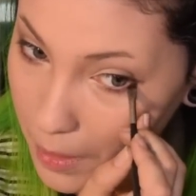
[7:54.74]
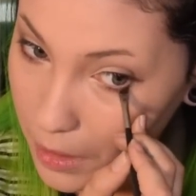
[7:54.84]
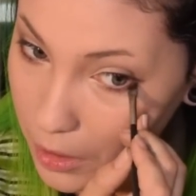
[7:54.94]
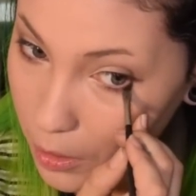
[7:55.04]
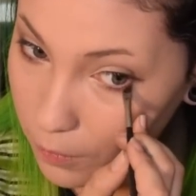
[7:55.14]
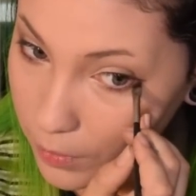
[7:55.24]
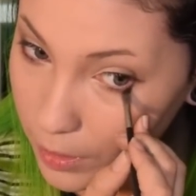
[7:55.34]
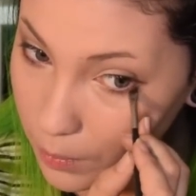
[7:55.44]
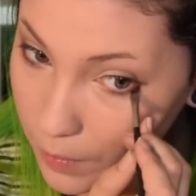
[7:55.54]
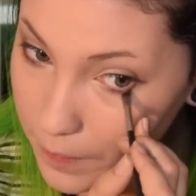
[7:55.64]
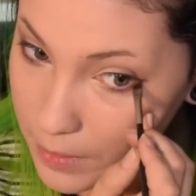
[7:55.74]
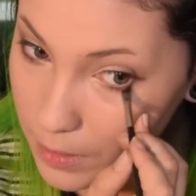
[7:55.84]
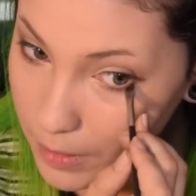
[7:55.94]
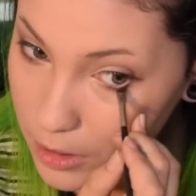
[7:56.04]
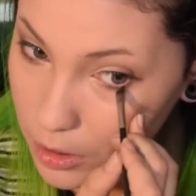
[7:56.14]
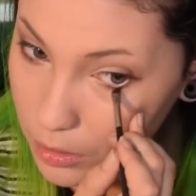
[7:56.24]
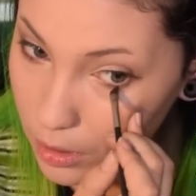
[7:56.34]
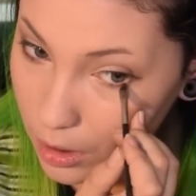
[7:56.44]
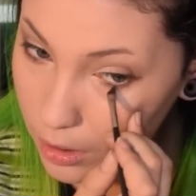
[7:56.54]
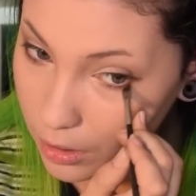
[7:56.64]
You don't really want this to be too
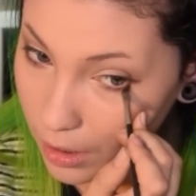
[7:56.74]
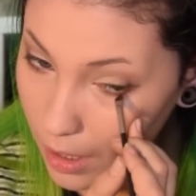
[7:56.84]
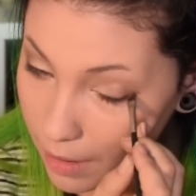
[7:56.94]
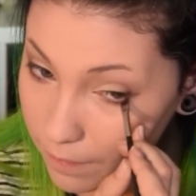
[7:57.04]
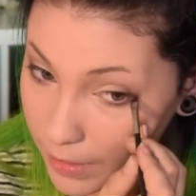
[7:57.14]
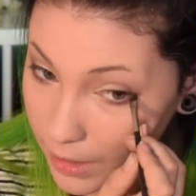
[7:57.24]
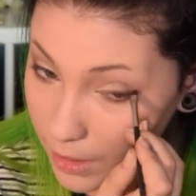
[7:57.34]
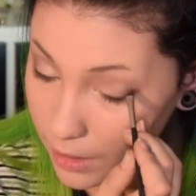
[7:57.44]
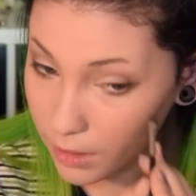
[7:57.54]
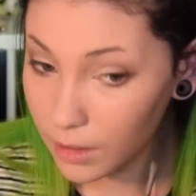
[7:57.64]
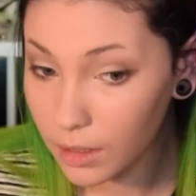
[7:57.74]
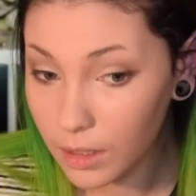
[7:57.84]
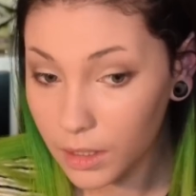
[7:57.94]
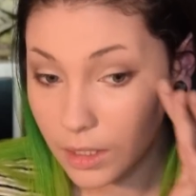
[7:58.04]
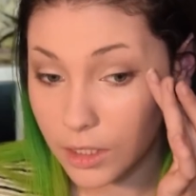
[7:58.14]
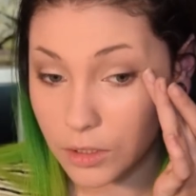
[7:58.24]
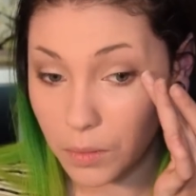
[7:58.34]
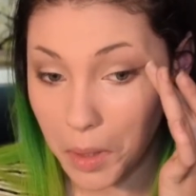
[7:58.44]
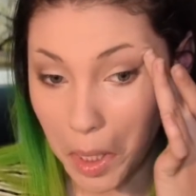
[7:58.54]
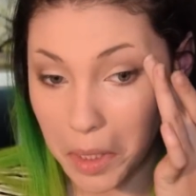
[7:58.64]
dark or heavy because you
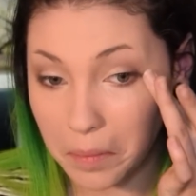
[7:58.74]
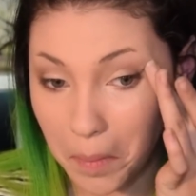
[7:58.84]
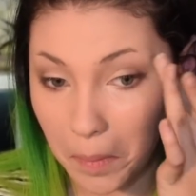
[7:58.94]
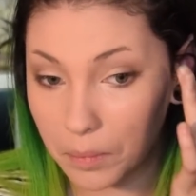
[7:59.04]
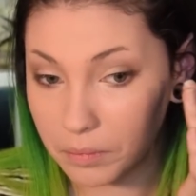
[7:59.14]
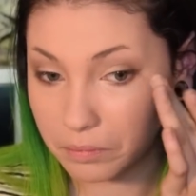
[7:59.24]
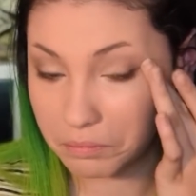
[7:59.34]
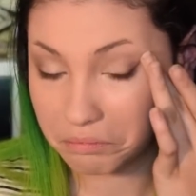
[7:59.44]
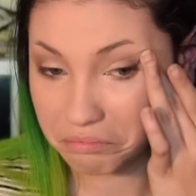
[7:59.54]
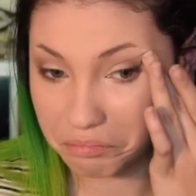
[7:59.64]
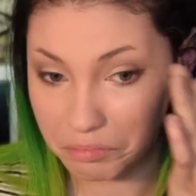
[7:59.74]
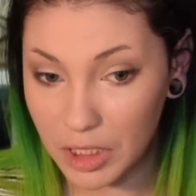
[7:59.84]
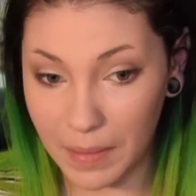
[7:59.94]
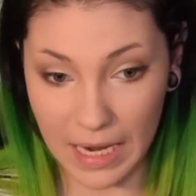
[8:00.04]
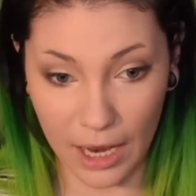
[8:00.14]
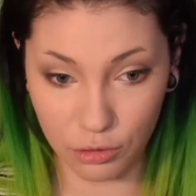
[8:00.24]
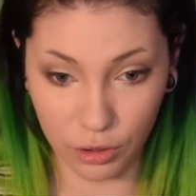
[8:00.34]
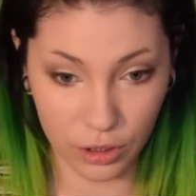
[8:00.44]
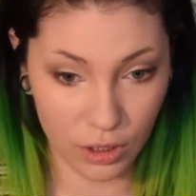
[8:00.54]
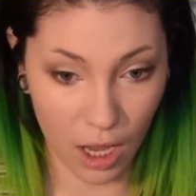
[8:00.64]
want it to be natural
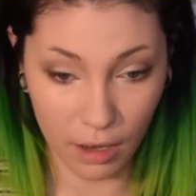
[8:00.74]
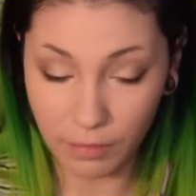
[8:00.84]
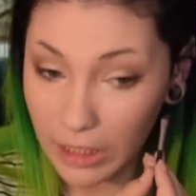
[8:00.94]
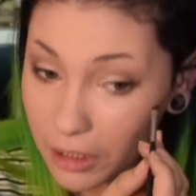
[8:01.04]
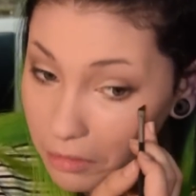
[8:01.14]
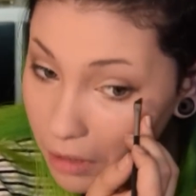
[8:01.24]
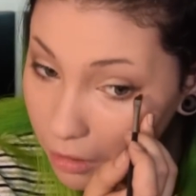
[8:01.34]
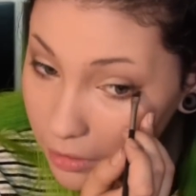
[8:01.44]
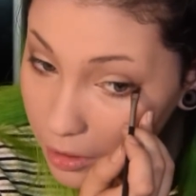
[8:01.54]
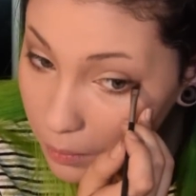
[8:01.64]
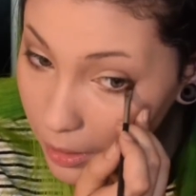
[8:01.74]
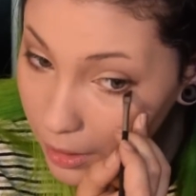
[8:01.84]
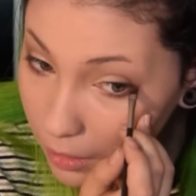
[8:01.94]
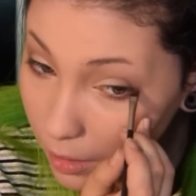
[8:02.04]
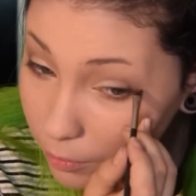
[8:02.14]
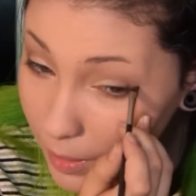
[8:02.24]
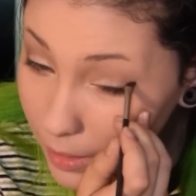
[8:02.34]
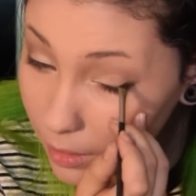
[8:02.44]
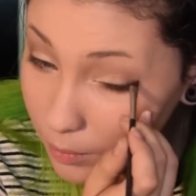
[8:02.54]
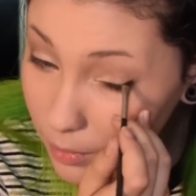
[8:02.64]
and soft, like you're not really wearing a lot of
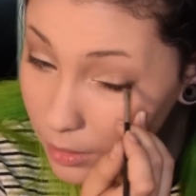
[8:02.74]
makeup.